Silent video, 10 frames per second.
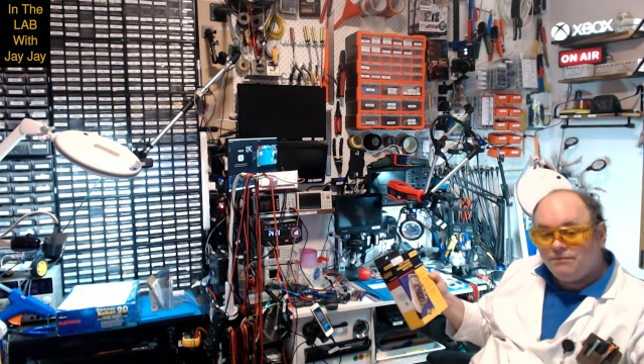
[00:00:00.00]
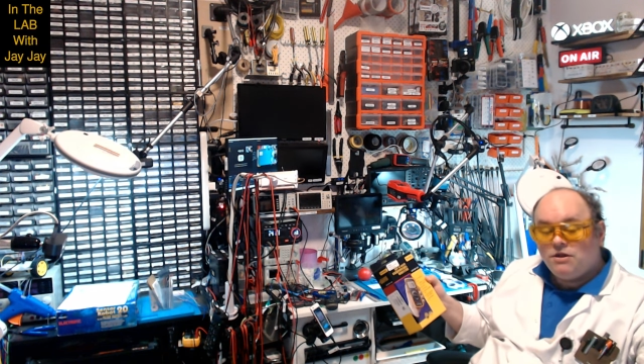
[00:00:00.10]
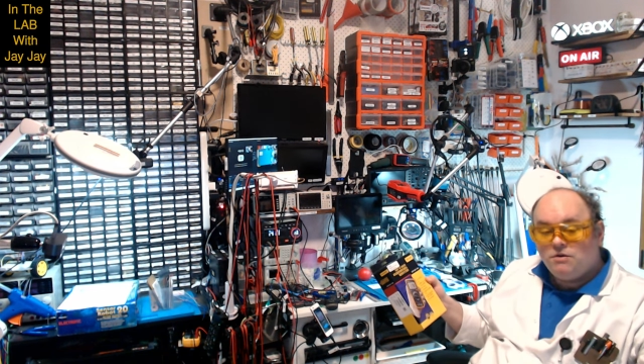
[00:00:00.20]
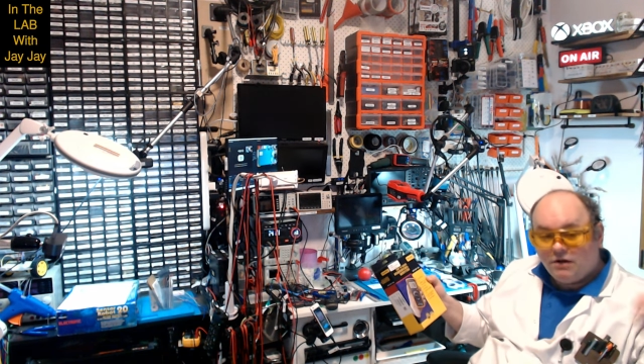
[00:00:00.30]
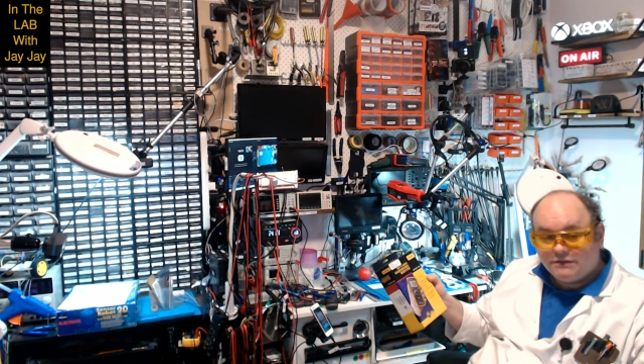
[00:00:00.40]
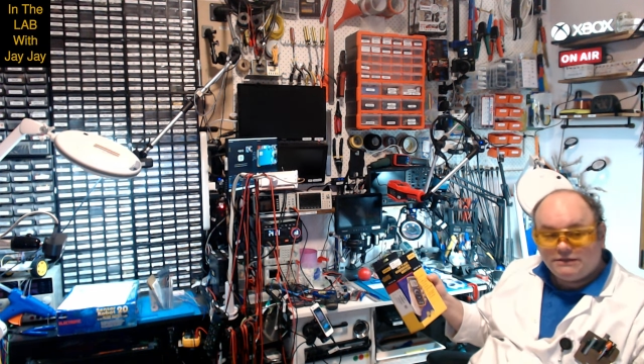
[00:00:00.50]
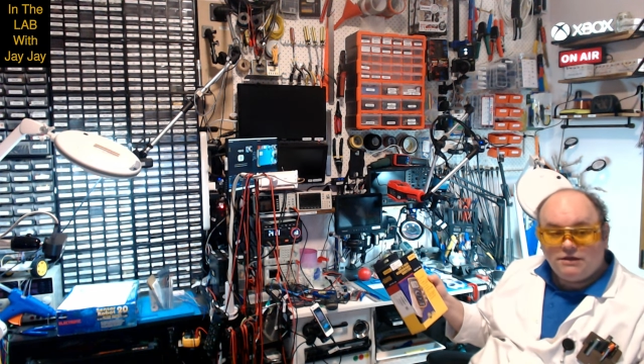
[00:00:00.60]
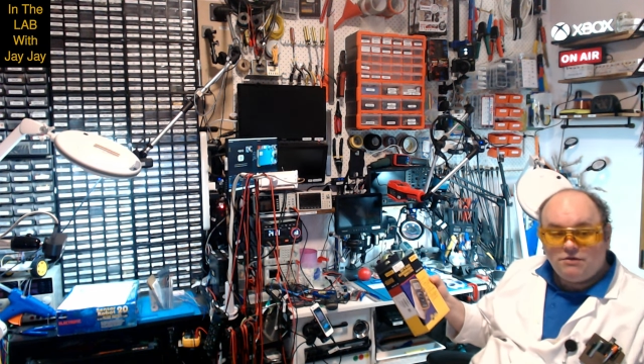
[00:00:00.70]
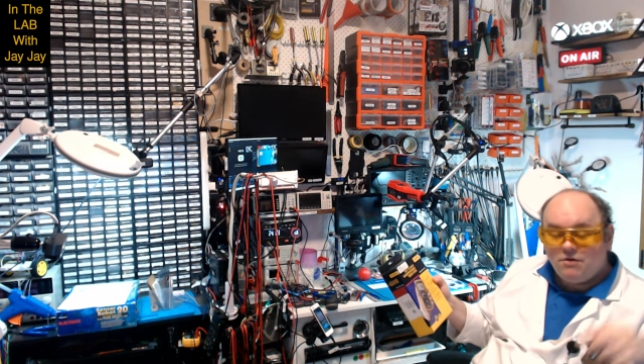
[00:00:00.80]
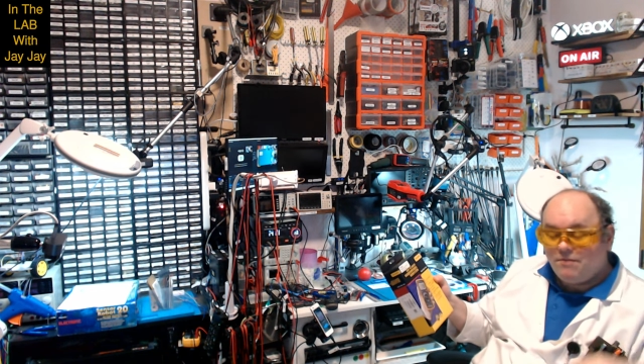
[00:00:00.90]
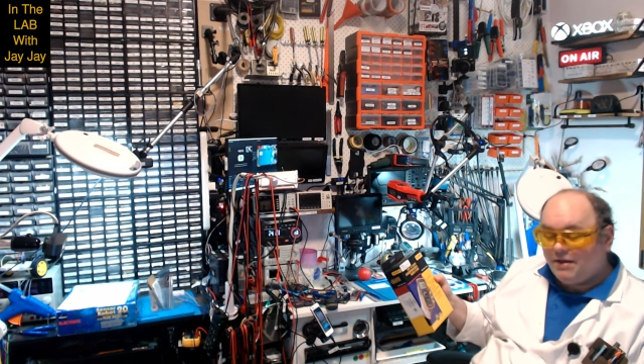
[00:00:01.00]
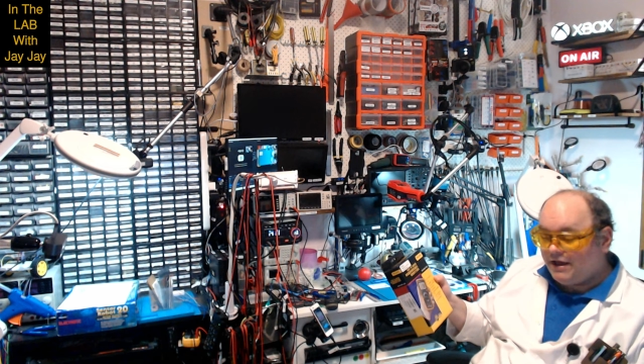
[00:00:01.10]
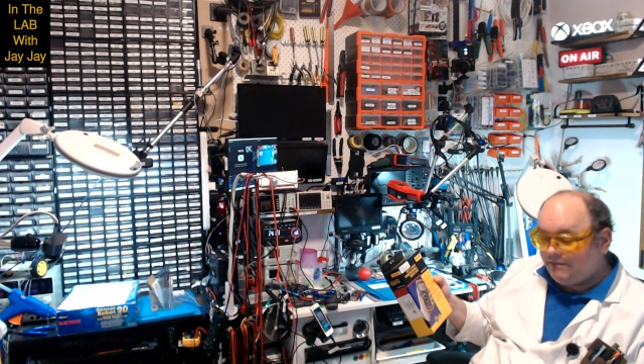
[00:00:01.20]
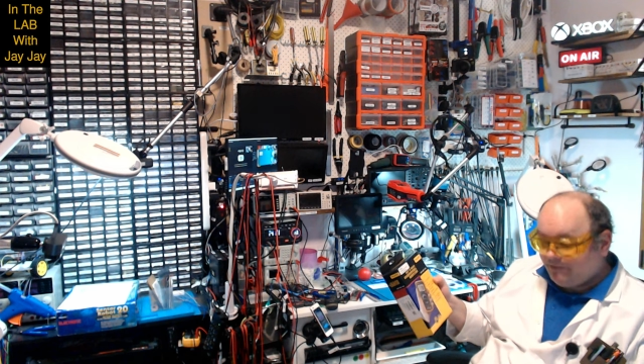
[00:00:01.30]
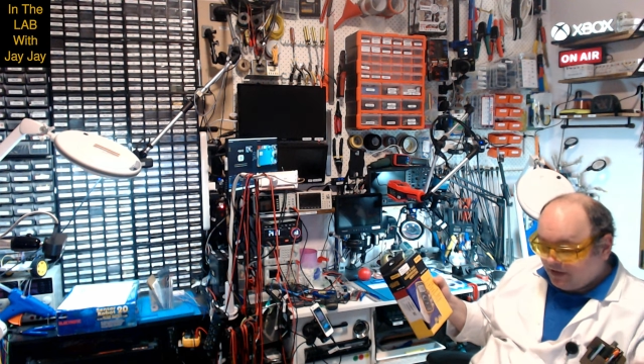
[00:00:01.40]
who I'll tell you
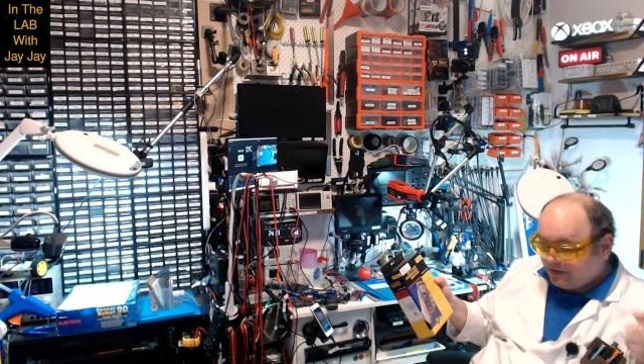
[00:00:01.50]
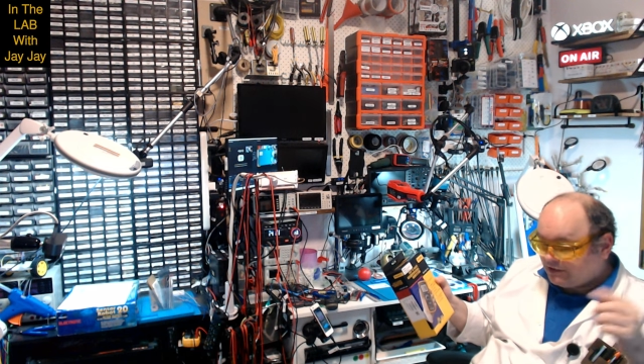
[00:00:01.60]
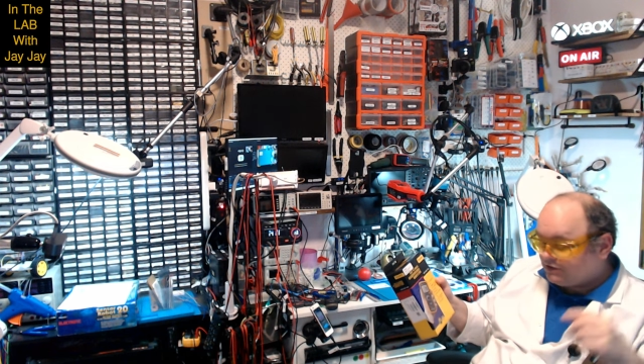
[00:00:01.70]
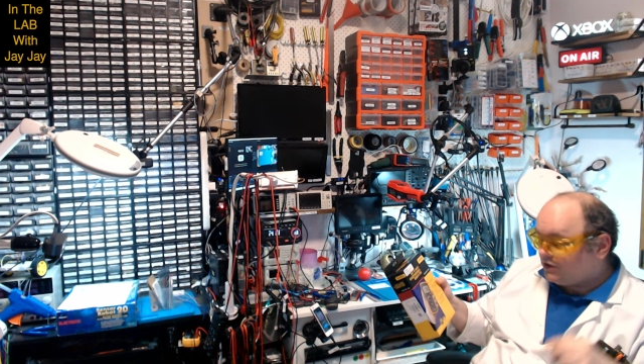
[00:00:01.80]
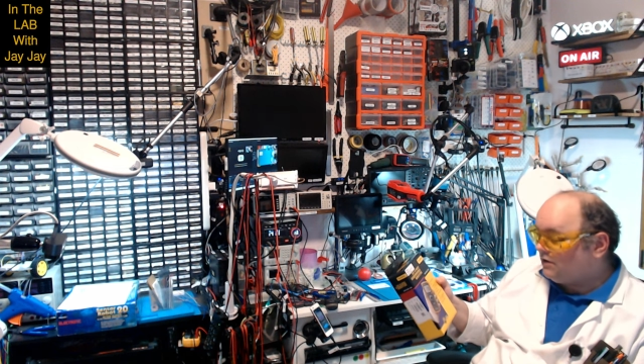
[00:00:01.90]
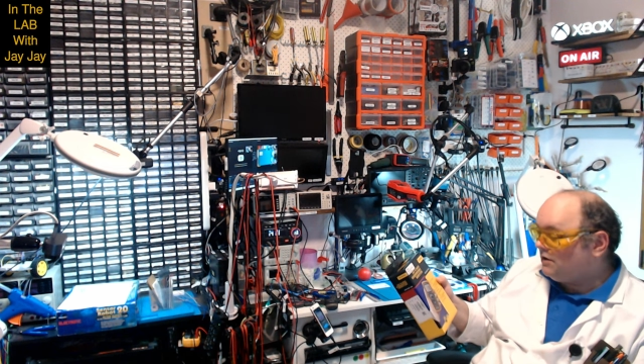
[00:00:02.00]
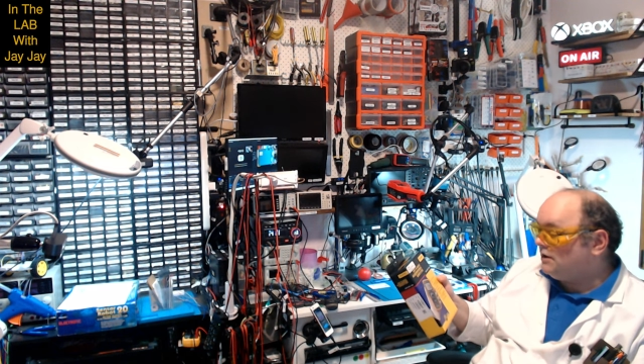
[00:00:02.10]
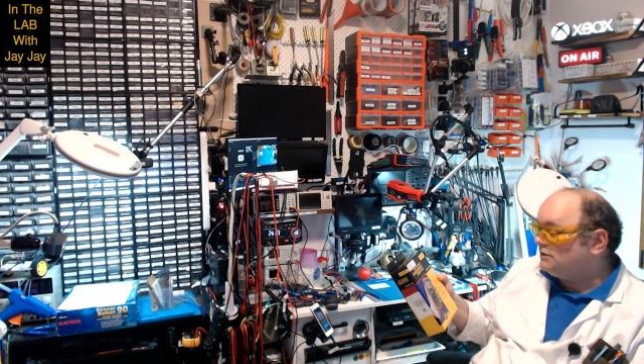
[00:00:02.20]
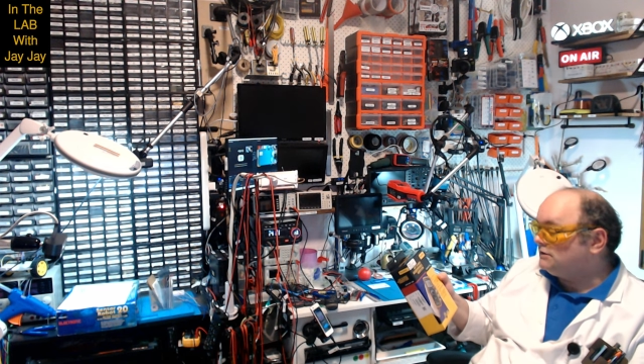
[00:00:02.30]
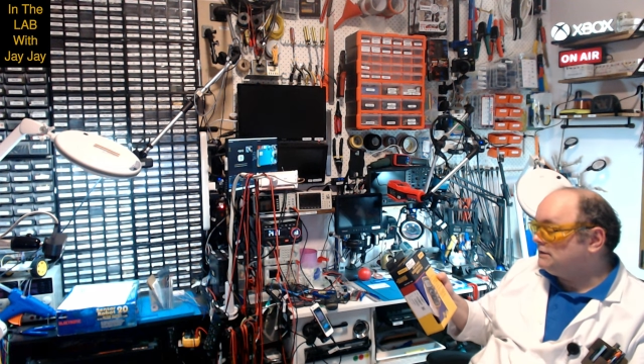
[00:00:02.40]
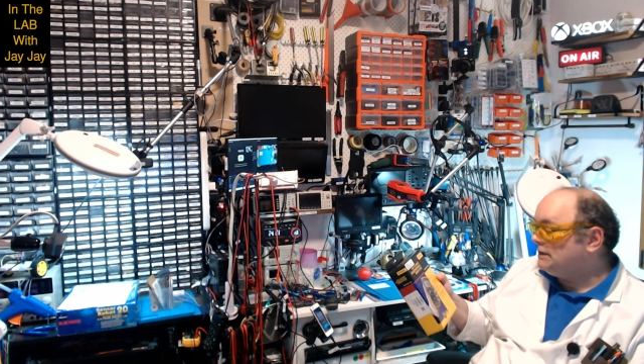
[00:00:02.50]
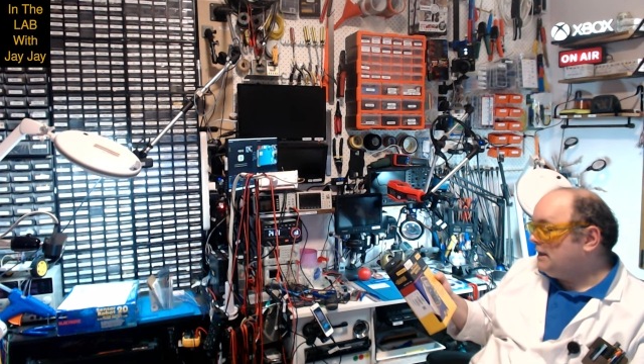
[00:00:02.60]
about in the show notes.